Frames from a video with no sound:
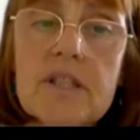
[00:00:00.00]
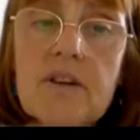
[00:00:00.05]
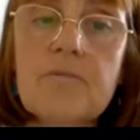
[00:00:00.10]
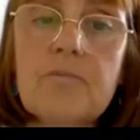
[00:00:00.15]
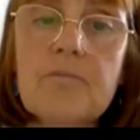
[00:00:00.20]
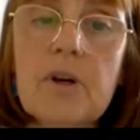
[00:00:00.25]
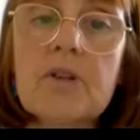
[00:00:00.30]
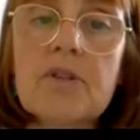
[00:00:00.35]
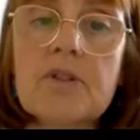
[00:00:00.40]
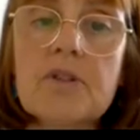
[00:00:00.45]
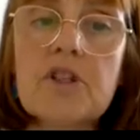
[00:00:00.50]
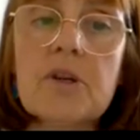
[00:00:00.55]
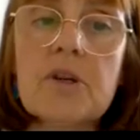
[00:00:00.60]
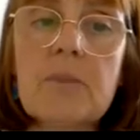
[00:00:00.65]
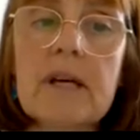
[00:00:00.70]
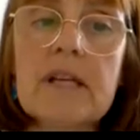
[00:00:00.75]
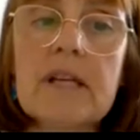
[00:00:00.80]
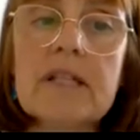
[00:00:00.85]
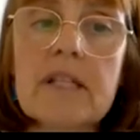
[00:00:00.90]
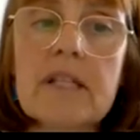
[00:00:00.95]
of
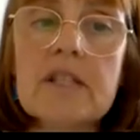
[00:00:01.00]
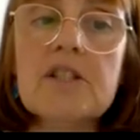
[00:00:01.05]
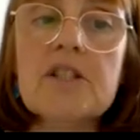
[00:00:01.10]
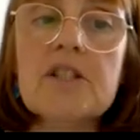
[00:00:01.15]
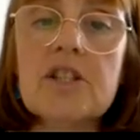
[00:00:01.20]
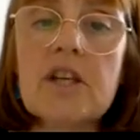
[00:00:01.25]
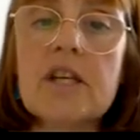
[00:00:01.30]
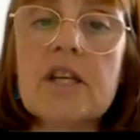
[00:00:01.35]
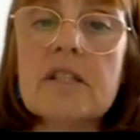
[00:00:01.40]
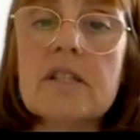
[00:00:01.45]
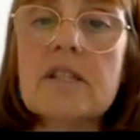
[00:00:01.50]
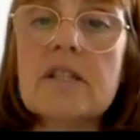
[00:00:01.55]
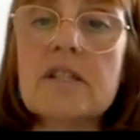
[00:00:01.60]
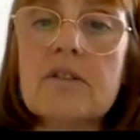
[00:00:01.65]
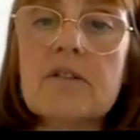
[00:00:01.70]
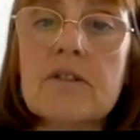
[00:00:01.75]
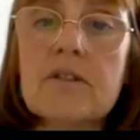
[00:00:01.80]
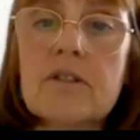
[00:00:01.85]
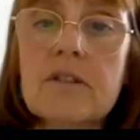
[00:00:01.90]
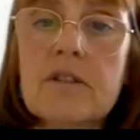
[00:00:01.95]
post-traumatic stress
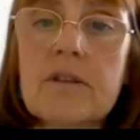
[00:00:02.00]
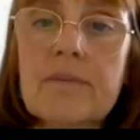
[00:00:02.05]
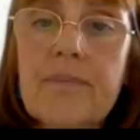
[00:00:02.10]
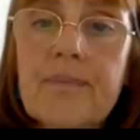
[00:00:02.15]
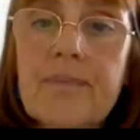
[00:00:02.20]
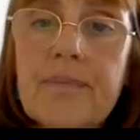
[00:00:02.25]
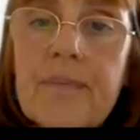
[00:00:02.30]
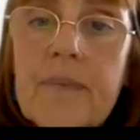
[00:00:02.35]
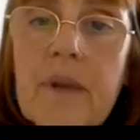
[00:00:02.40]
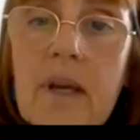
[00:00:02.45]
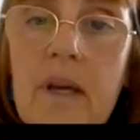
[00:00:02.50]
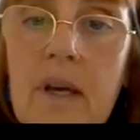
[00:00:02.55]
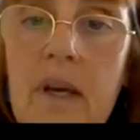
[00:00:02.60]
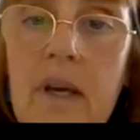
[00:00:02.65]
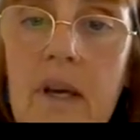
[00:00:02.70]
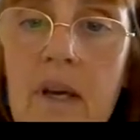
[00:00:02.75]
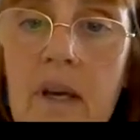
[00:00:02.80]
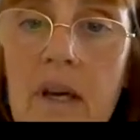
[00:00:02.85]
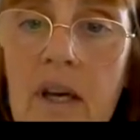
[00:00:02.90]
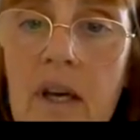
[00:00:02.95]
disorder.
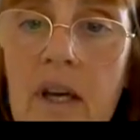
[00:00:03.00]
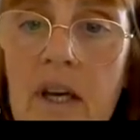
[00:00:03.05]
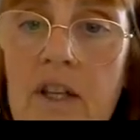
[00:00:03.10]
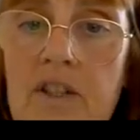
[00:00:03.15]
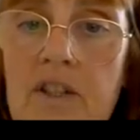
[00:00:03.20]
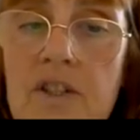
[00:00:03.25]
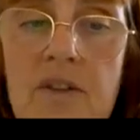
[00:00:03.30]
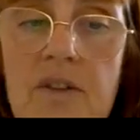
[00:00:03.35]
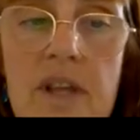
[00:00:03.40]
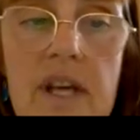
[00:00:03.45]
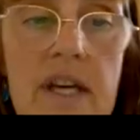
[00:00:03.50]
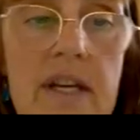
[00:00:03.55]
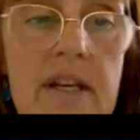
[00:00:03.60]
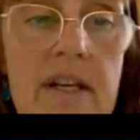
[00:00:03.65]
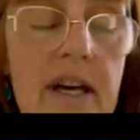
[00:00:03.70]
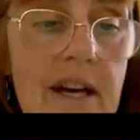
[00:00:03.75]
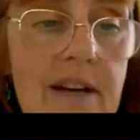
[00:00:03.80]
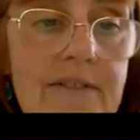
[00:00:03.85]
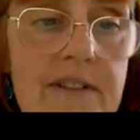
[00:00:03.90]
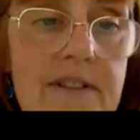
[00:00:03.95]
So
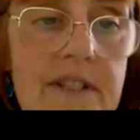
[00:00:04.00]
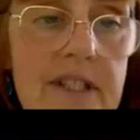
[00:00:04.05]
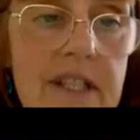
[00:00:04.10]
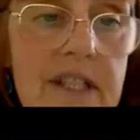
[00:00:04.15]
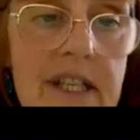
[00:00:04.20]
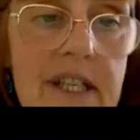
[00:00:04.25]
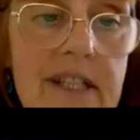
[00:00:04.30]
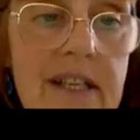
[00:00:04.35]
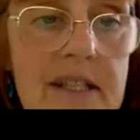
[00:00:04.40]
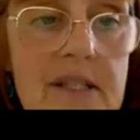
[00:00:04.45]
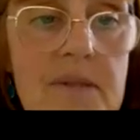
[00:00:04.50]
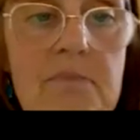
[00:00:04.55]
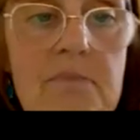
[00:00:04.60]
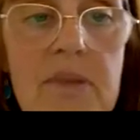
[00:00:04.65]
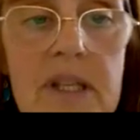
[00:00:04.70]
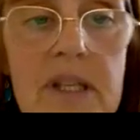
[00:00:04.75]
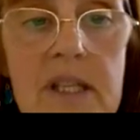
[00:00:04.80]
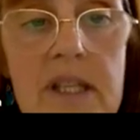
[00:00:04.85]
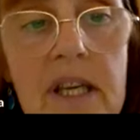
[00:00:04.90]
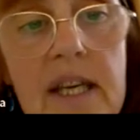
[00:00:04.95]
thereafter, it has
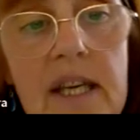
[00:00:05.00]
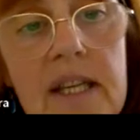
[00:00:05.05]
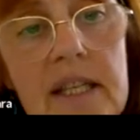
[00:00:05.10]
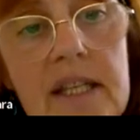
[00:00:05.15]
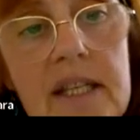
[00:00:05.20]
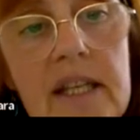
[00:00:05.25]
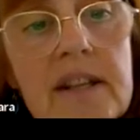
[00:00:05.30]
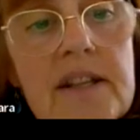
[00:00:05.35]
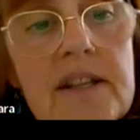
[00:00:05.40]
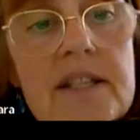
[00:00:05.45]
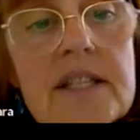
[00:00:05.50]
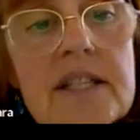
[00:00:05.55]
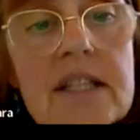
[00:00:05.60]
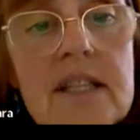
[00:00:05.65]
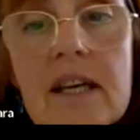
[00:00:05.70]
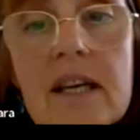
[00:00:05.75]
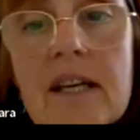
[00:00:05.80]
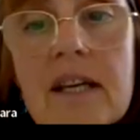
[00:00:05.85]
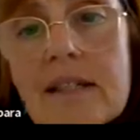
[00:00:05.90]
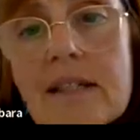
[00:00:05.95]
been in the
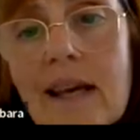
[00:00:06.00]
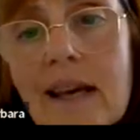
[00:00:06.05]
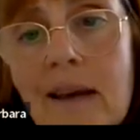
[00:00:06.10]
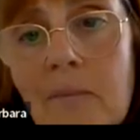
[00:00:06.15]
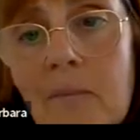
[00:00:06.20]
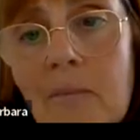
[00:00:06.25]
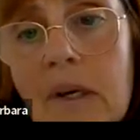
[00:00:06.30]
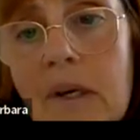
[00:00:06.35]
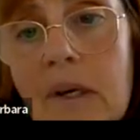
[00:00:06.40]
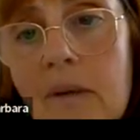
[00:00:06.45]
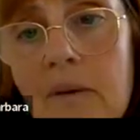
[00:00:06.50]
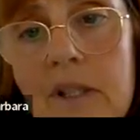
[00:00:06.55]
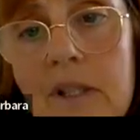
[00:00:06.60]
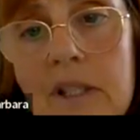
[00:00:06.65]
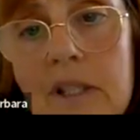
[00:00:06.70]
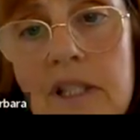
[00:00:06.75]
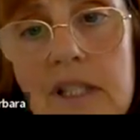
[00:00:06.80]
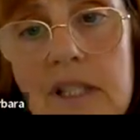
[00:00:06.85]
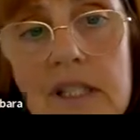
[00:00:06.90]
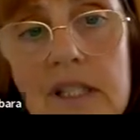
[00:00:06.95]
DSM,
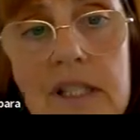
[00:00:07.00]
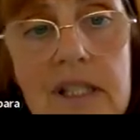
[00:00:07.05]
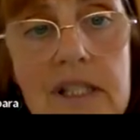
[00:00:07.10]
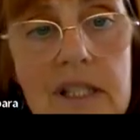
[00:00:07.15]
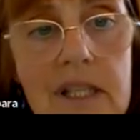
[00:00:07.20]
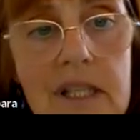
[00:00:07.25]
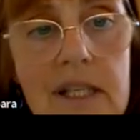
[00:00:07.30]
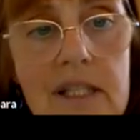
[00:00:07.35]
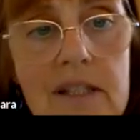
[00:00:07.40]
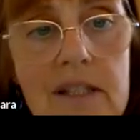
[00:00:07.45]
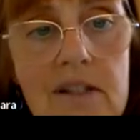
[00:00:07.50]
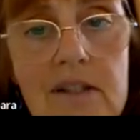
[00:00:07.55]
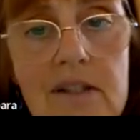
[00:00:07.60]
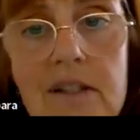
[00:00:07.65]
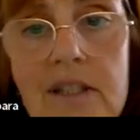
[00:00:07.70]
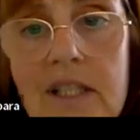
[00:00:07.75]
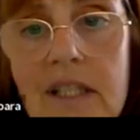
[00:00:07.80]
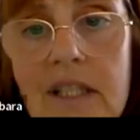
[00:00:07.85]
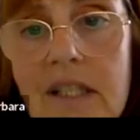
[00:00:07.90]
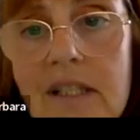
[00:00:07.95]
which is the
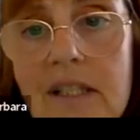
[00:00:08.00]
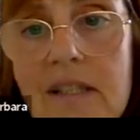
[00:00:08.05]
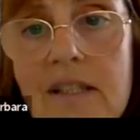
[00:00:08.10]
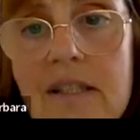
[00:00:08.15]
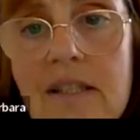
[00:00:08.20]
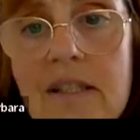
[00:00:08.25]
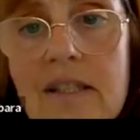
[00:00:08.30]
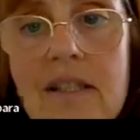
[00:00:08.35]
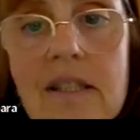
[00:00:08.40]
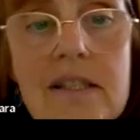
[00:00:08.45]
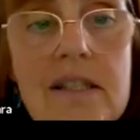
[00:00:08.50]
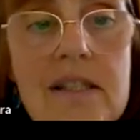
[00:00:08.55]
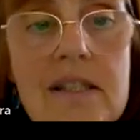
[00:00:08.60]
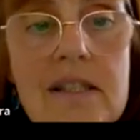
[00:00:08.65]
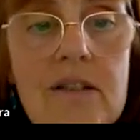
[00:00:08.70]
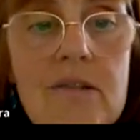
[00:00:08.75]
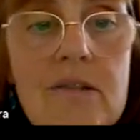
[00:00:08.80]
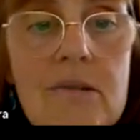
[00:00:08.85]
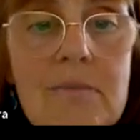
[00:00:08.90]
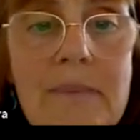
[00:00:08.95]
Diagnostic and
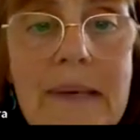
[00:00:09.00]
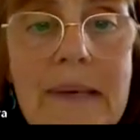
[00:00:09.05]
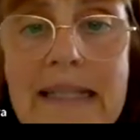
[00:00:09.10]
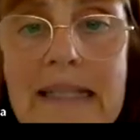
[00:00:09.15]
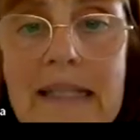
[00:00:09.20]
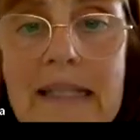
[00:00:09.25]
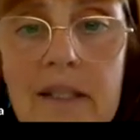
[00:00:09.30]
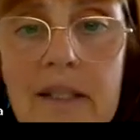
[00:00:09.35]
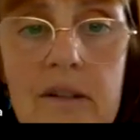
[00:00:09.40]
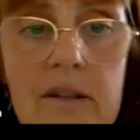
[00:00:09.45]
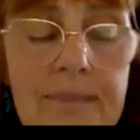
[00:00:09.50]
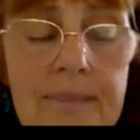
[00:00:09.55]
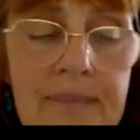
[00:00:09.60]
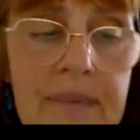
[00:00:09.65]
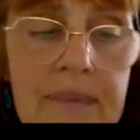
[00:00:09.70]
Statistical Manual,